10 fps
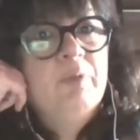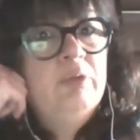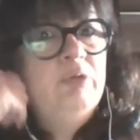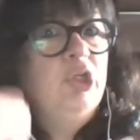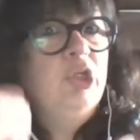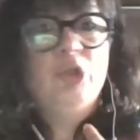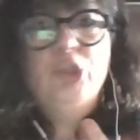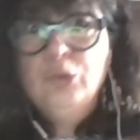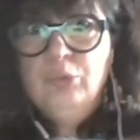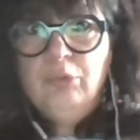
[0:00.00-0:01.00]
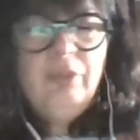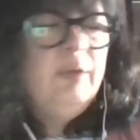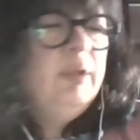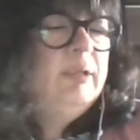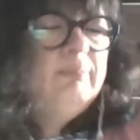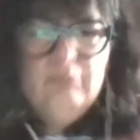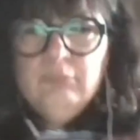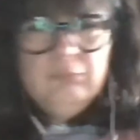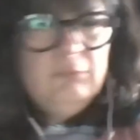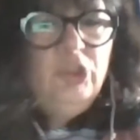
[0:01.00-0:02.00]
youth,
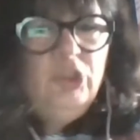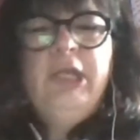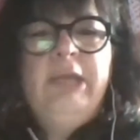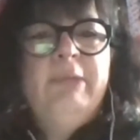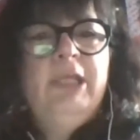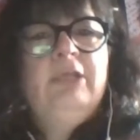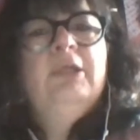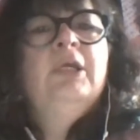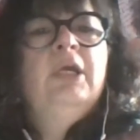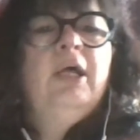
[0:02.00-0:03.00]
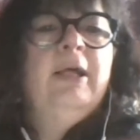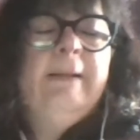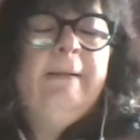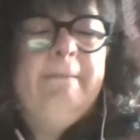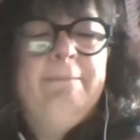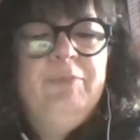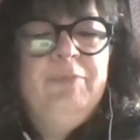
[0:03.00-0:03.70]
you name it. So